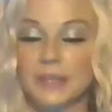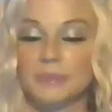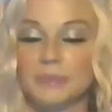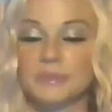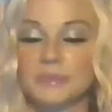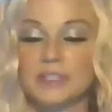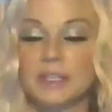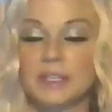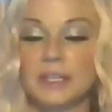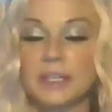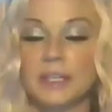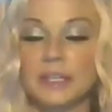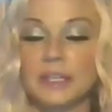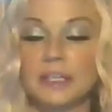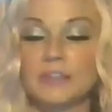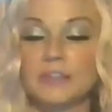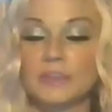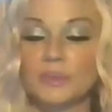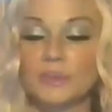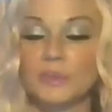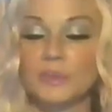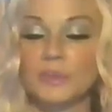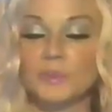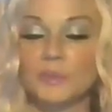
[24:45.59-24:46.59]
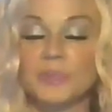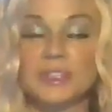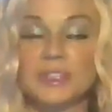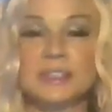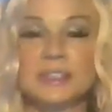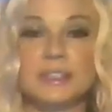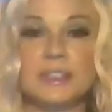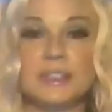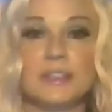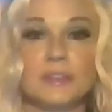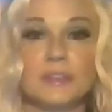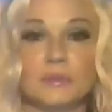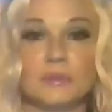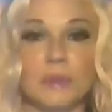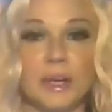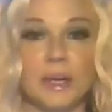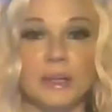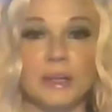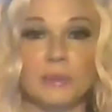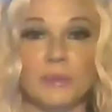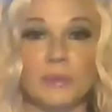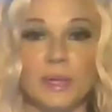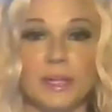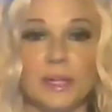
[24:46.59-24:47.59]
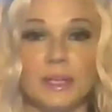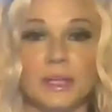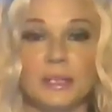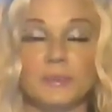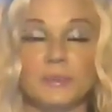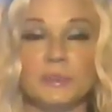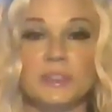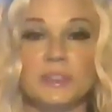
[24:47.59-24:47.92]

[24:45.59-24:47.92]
oftentimes, even when we see